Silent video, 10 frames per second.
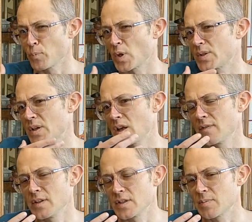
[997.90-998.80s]
it's
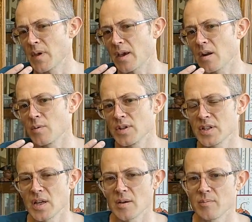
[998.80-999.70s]
kind of in this, like, I don't want
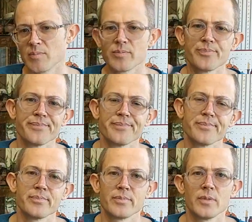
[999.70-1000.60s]
to say a,
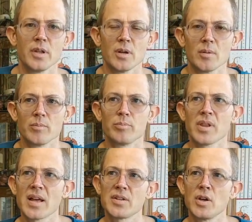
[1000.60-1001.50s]
you know,
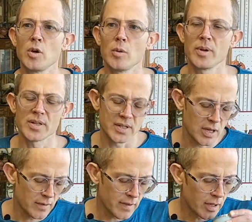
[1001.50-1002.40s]
plateau, but it's
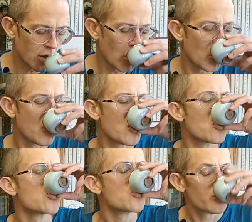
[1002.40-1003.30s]
kind of like a,
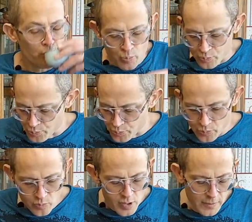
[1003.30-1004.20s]

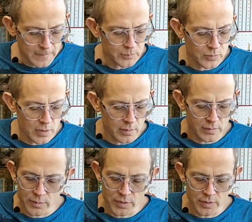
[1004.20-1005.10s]

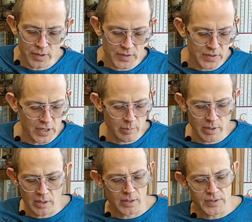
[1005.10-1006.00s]
we'll do this
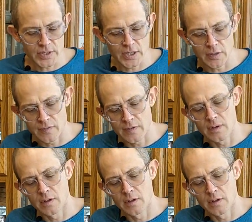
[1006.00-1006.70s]
steep here and see if